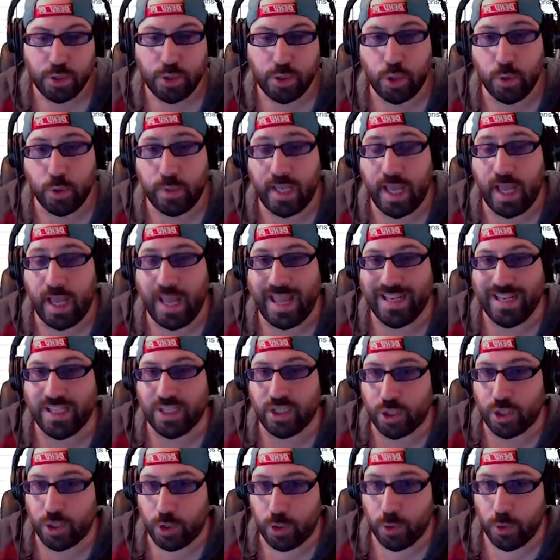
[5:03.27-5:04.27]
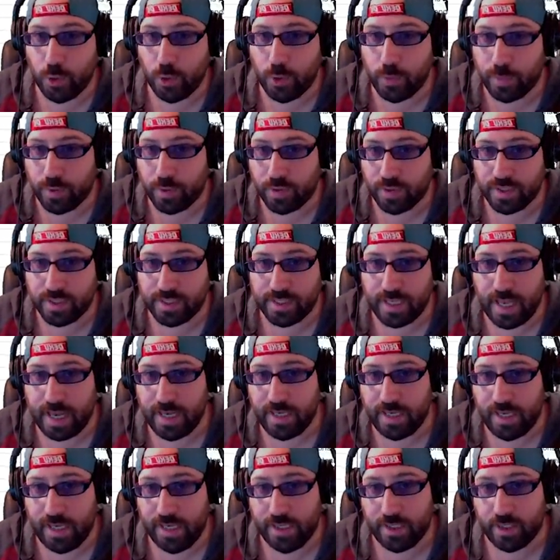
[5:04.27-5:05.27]
to get a
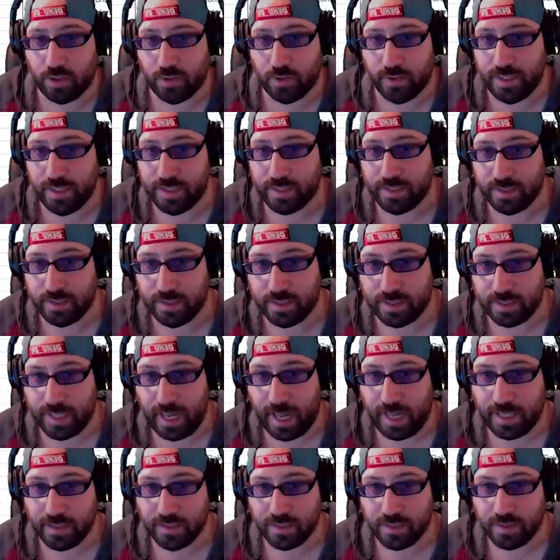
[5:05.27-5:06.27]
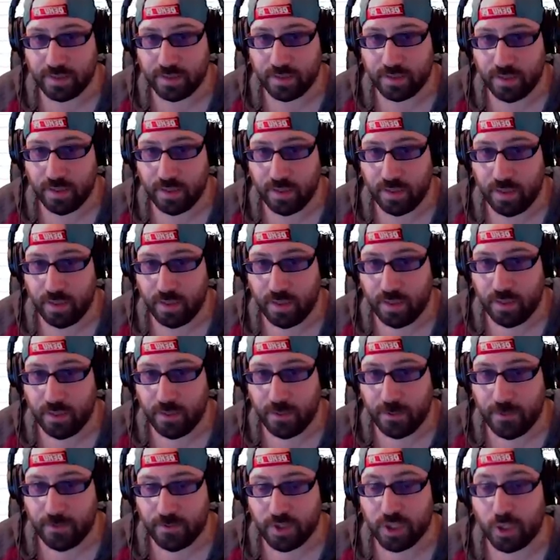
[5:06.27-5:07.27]
2% increase in stats
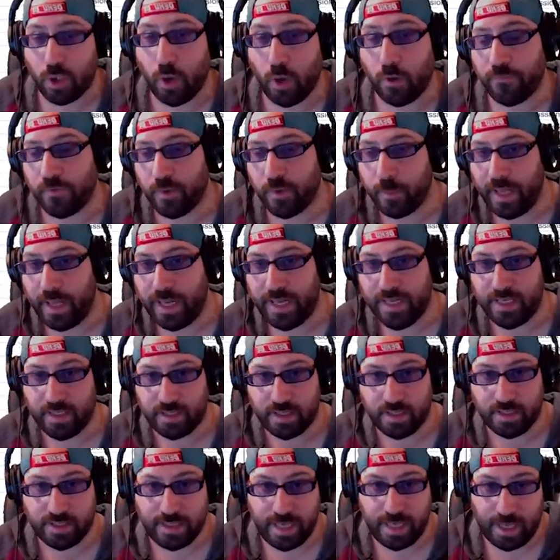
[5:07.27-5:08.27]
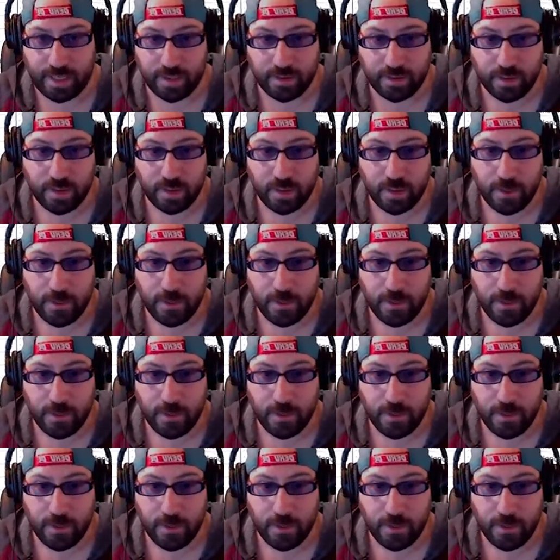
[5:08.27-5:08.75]
to go from 8 to 10,